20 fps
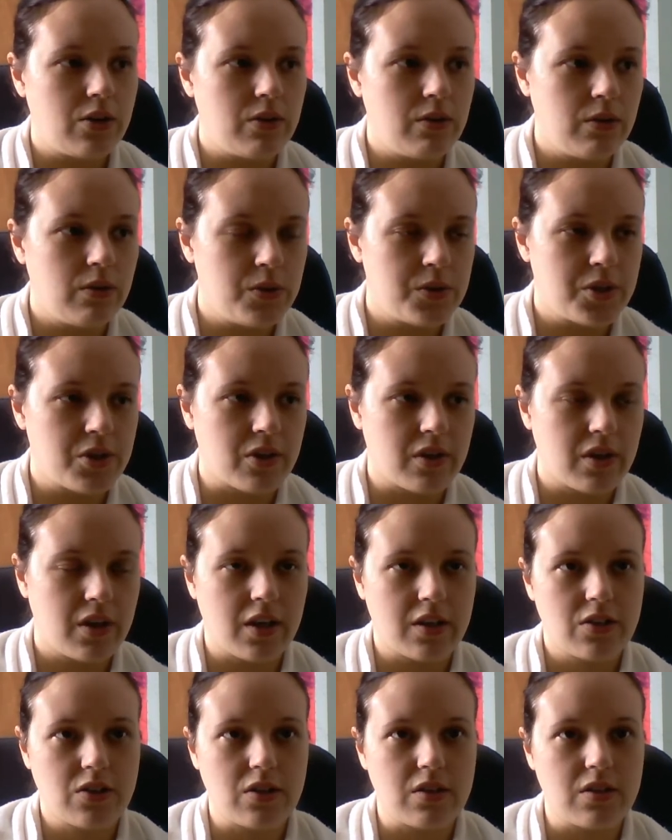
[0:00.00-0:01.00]
you lose your
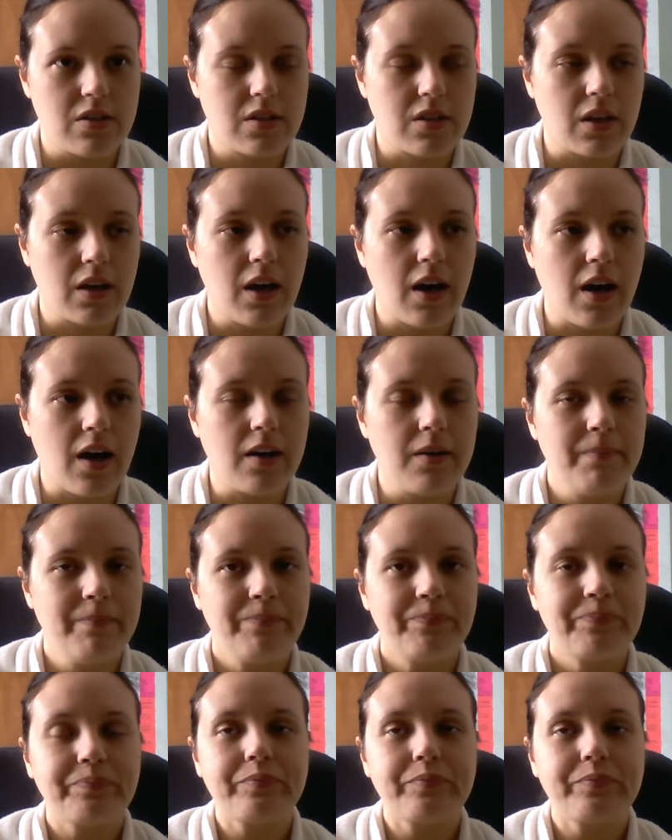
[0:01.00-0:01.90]
connections to God.